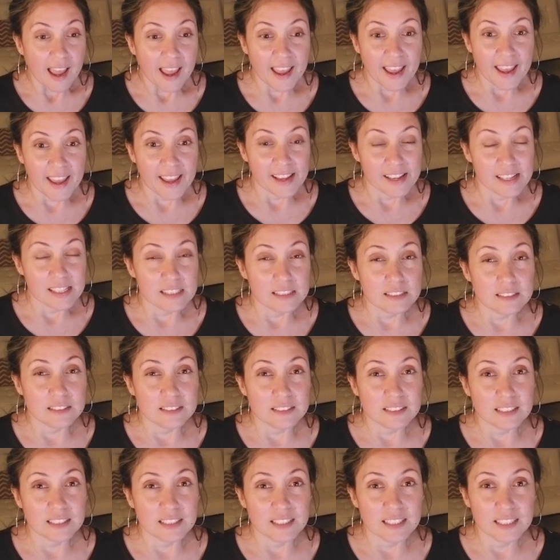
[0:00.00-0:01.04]
And
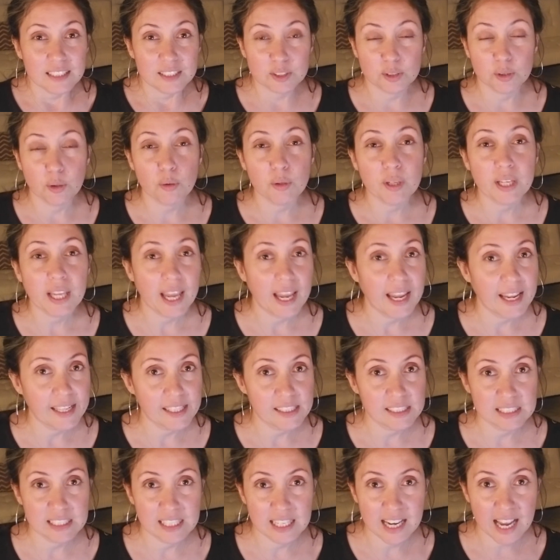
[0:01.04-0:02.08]
it's
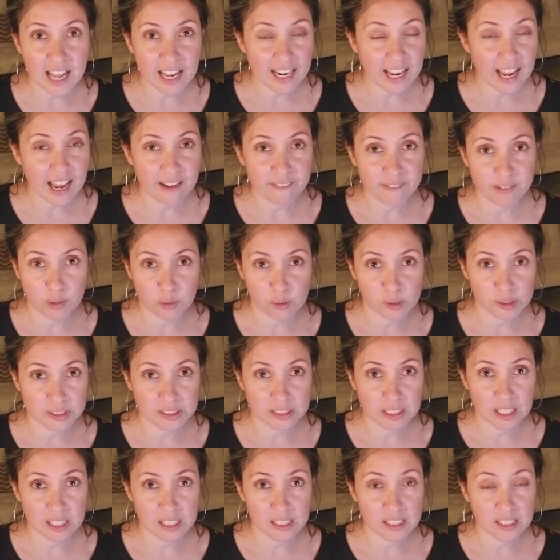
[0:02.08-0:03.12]
okay to not have it all
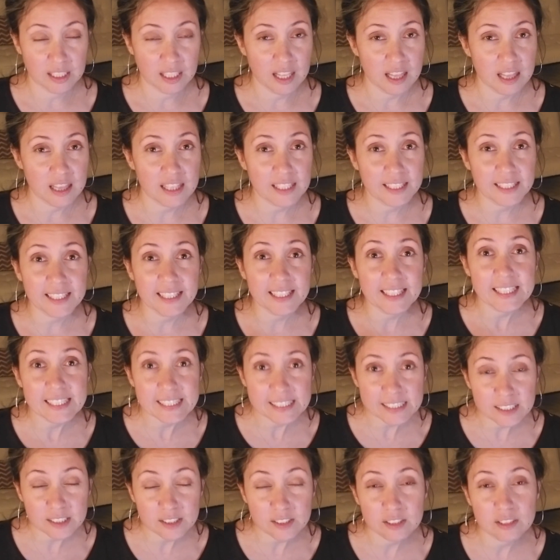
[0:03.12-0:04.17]
done. The
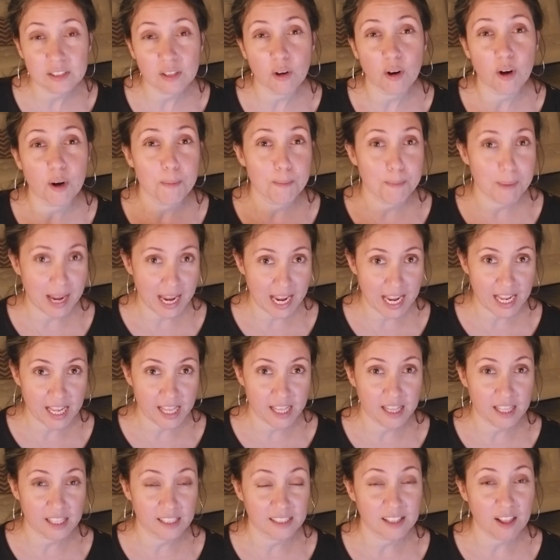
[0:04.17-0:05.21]
kids are
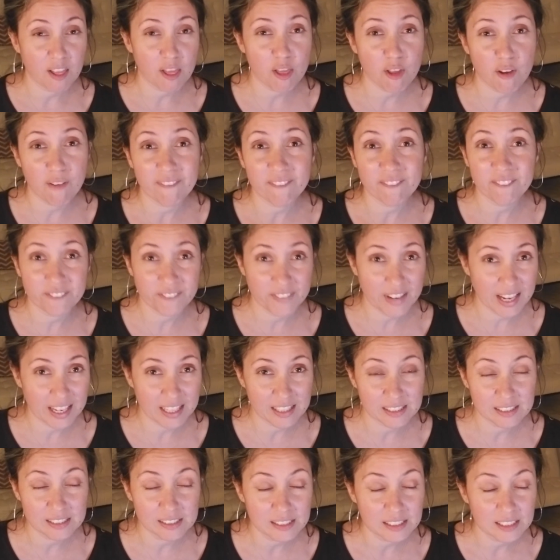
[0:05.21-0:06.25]
bathed, they're
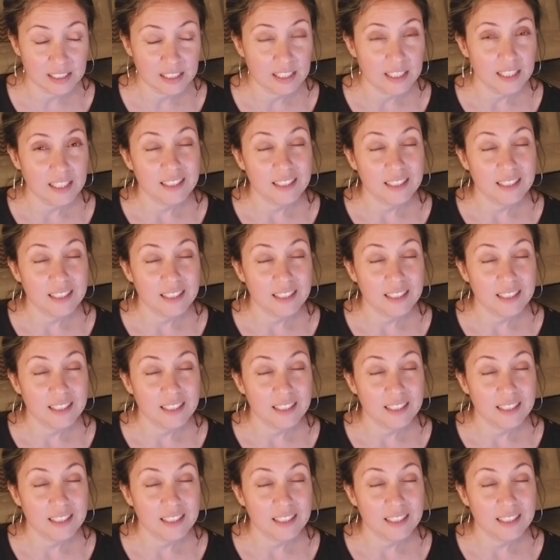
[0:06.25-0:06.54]
fed.